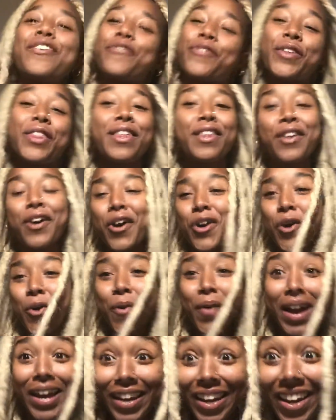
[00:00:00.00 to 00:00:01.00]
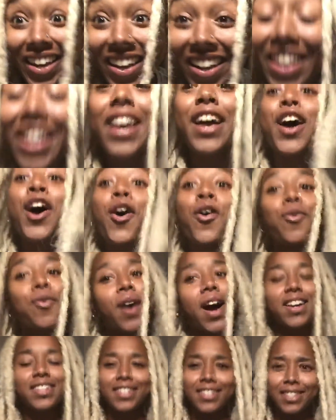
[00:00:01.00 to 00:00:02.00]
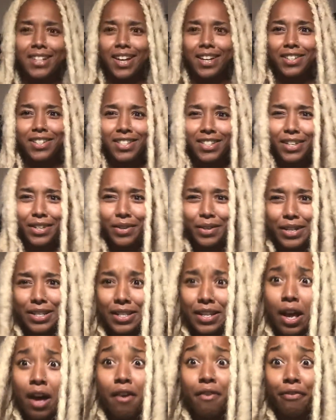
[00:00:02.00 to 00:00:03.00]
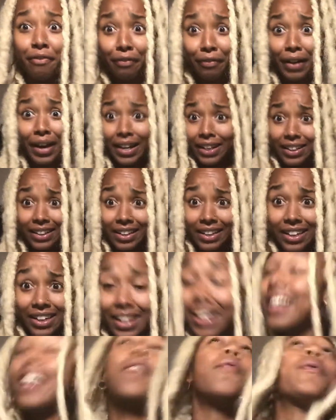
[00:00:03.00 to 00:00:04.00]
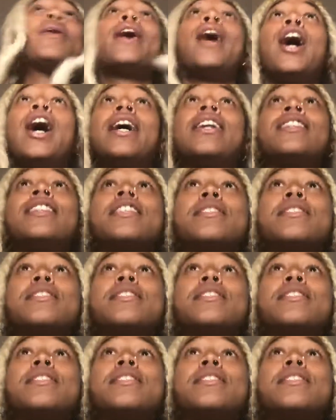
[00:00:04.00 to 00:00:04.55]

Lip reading: for the long-awaited Rising Sign series. Finally, we are in this